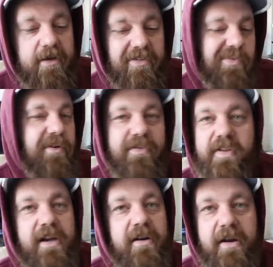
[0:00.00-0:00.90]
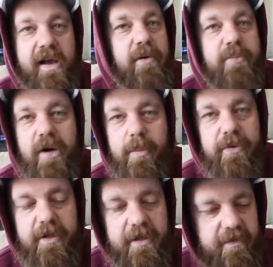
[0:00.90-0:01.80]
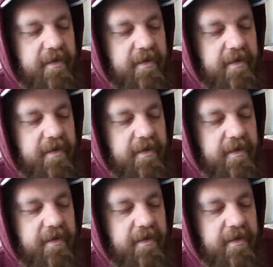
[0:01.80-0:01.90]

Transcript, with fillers: I just want to figure it out properly.